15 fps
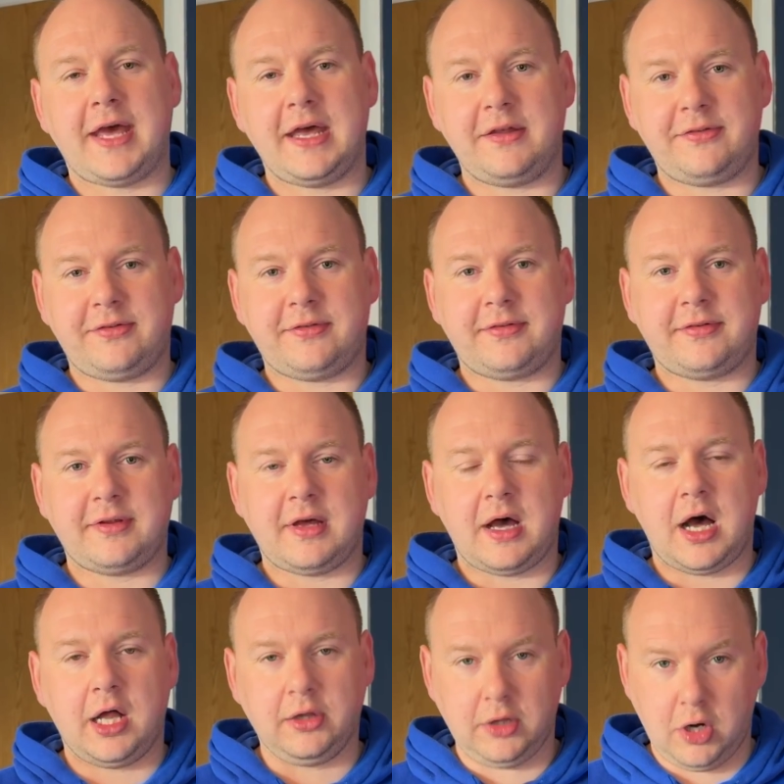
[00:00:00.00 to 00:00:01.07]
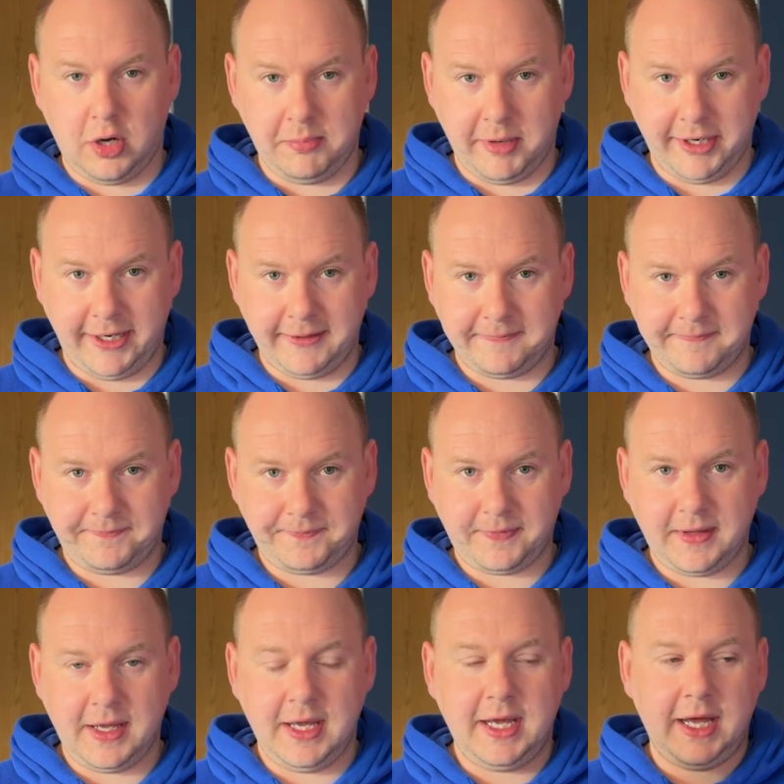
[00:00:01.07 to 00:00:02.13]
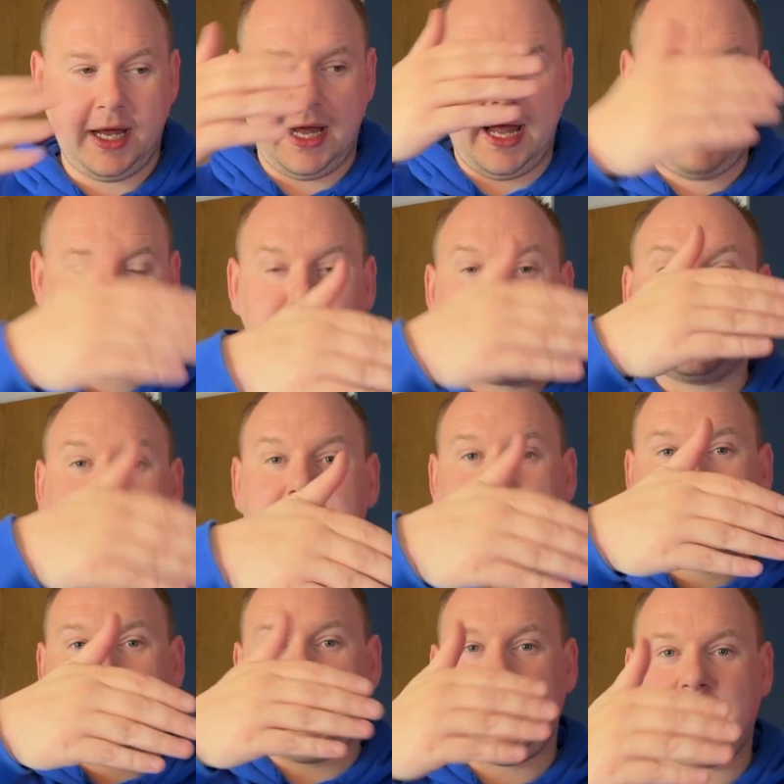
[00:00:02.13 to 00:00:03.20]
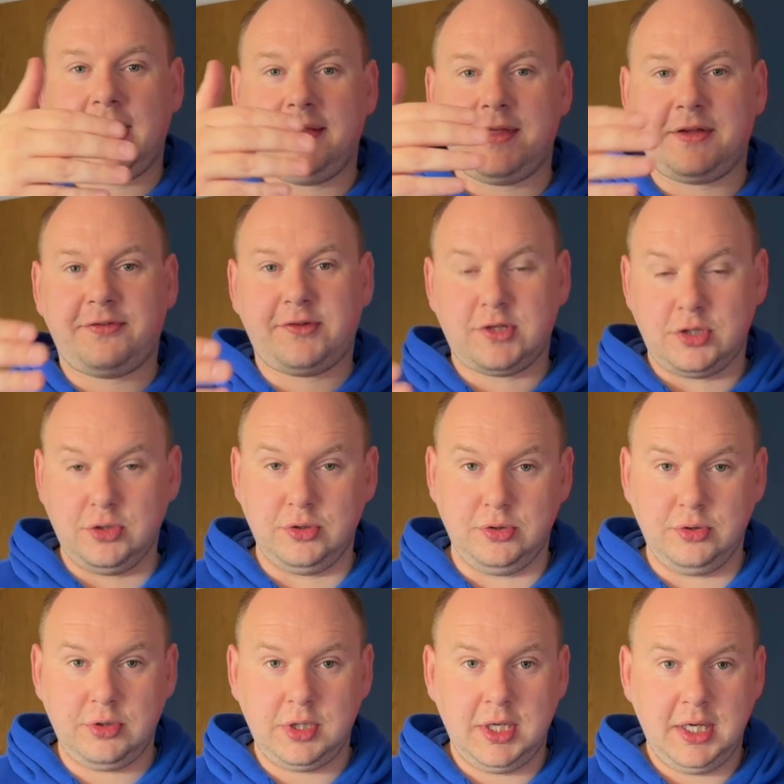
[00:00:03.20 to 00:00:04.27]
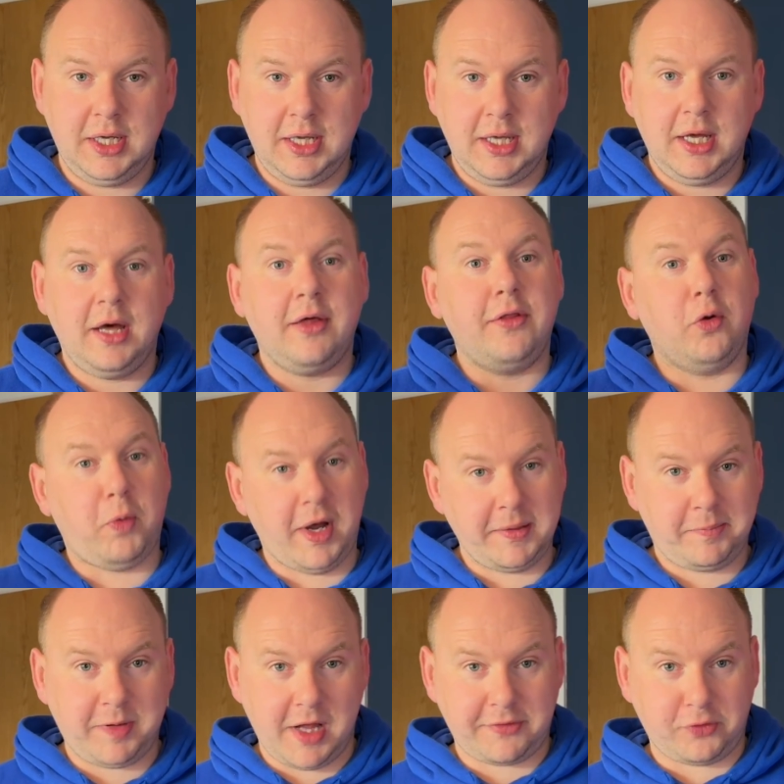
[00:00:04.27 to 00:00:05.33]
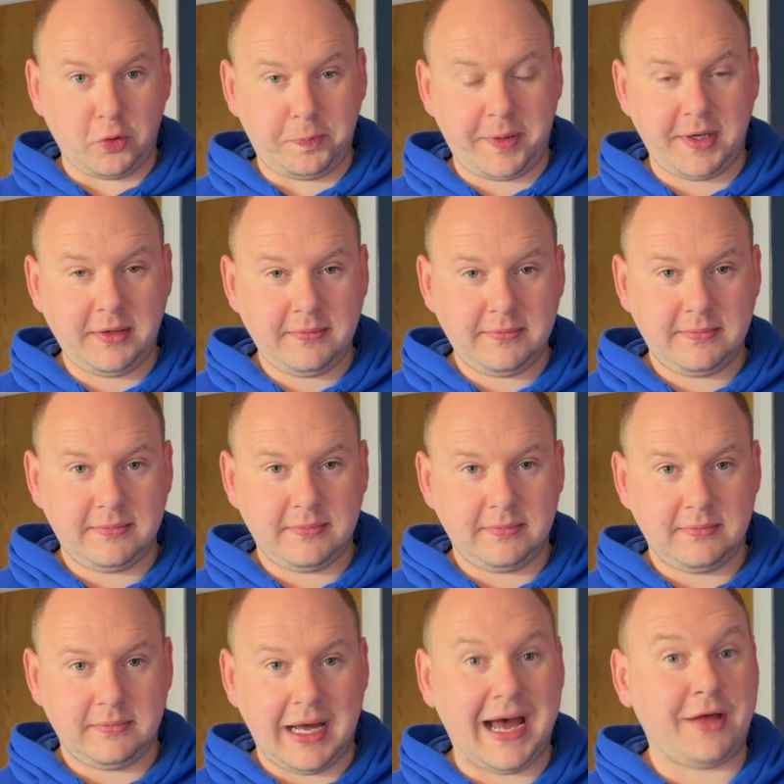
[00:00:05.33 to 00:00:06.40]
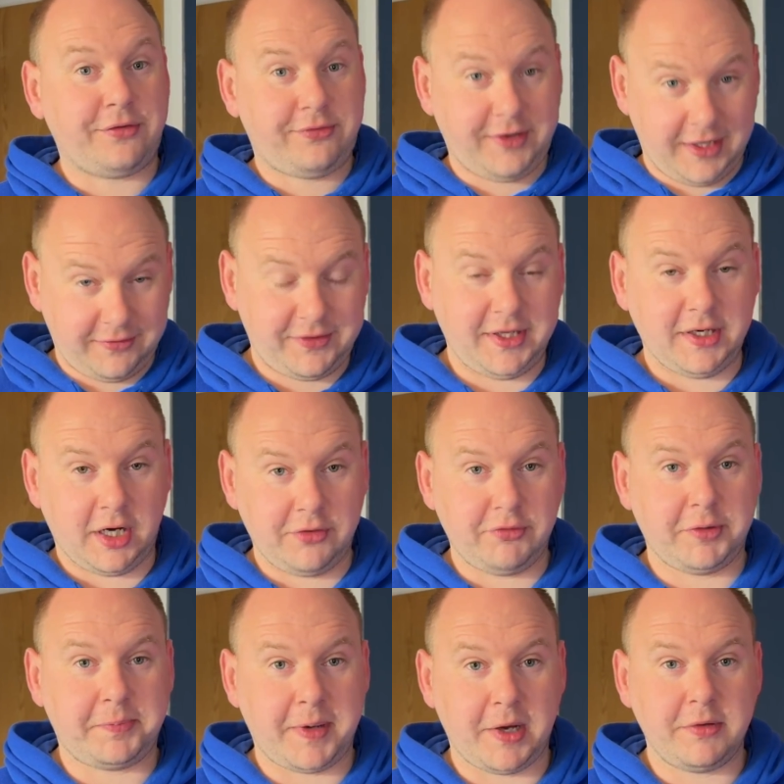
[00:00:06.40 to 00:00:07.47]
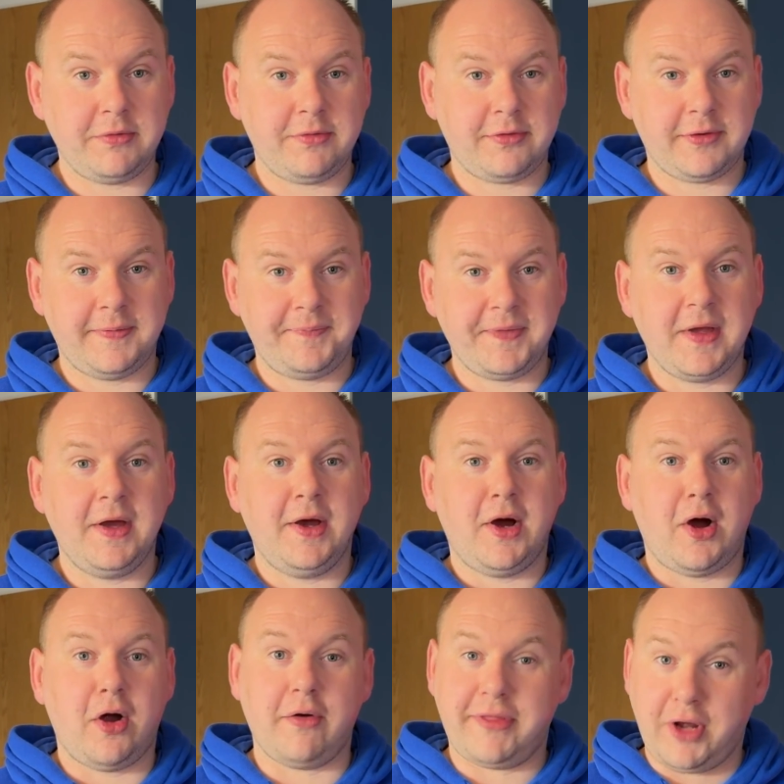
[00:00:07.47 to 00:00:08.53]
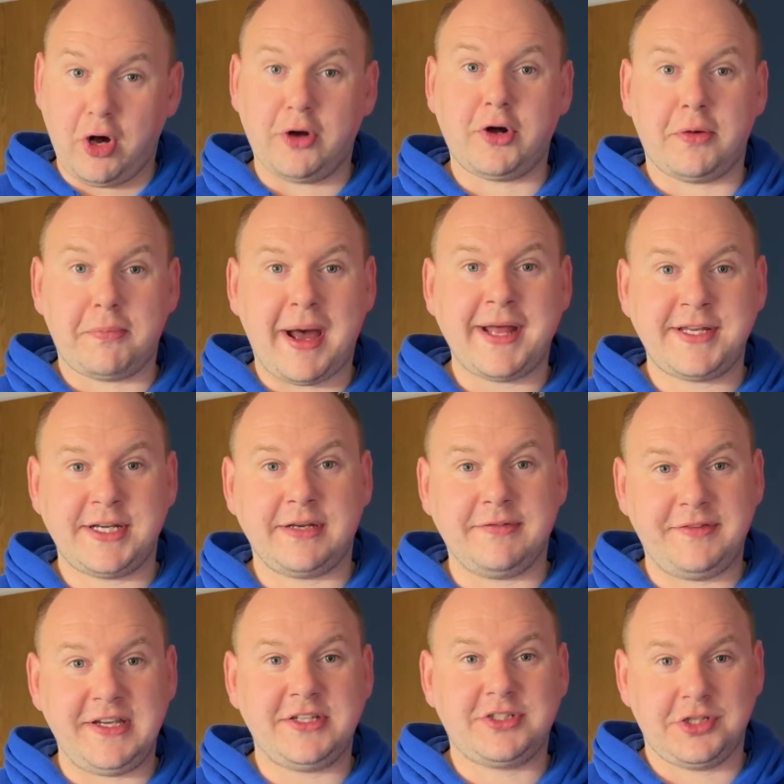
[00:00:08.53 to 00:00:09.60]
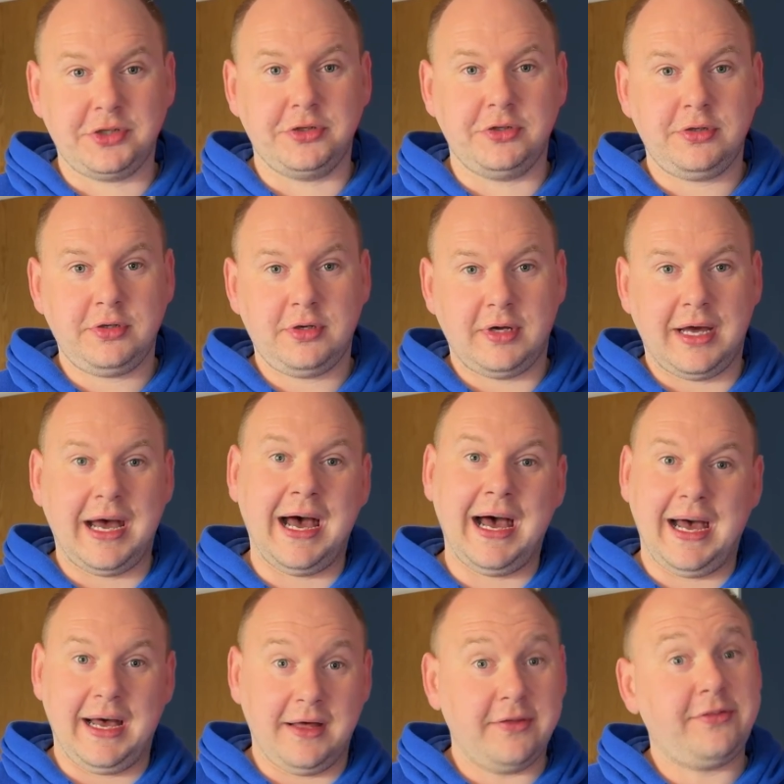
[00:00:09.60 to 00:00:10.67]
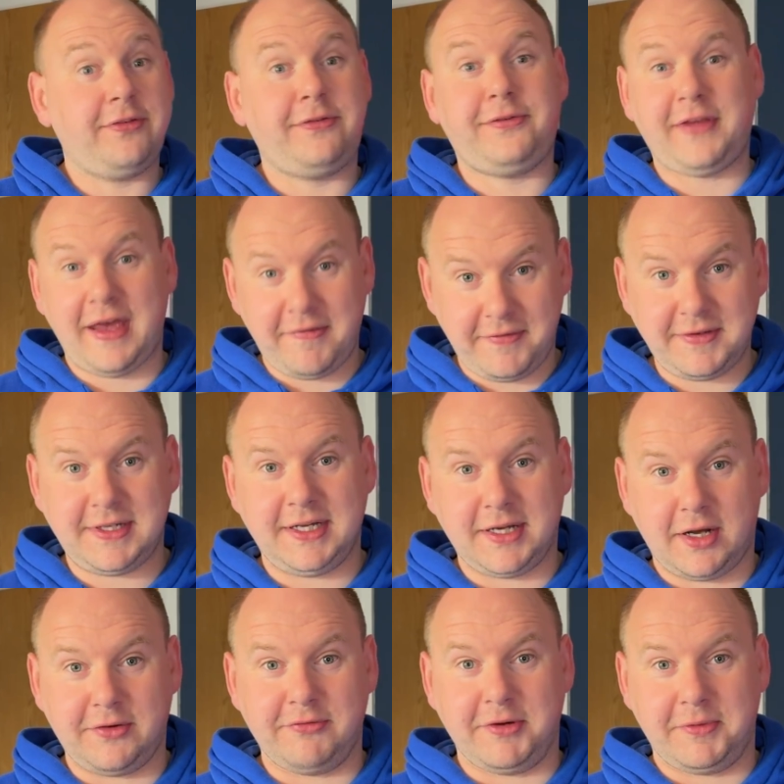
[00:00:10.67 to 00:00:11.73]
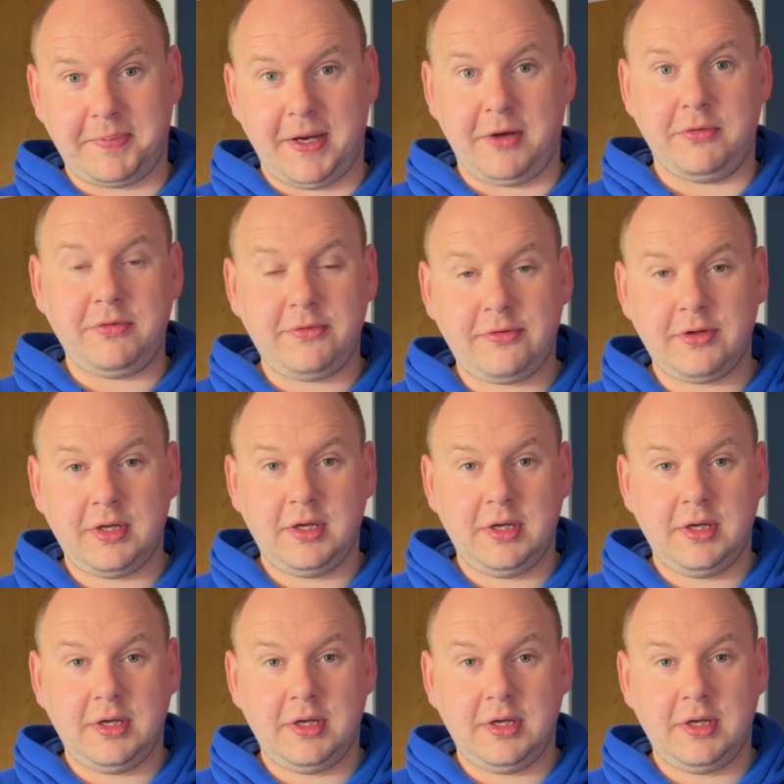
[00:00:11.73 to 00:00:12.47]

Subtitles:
is a lot of money, if we're comparing this to the OnePlus Open at £1,600 or the Honor Magic V2 at £1,700,